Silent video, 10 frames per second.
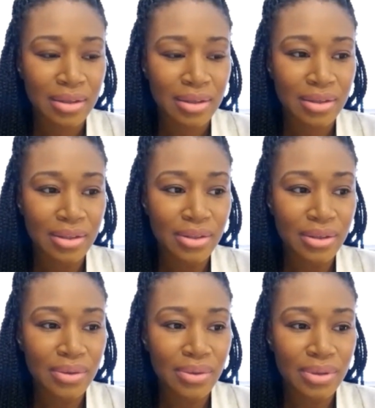you
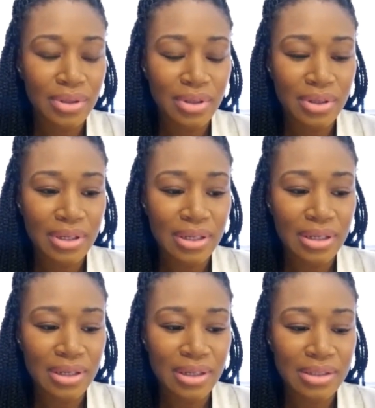know,
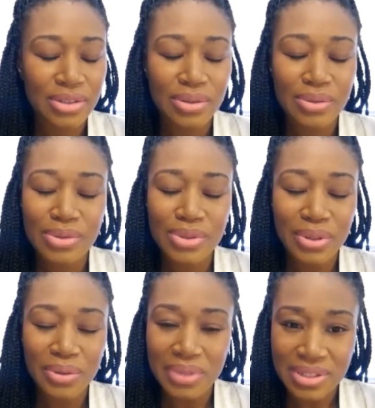to do
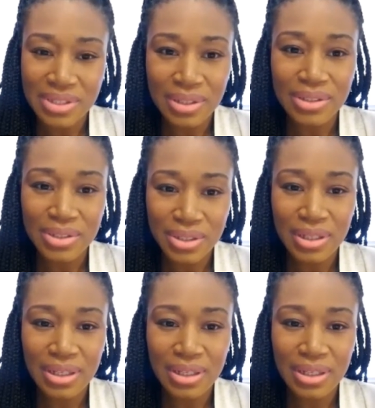your research.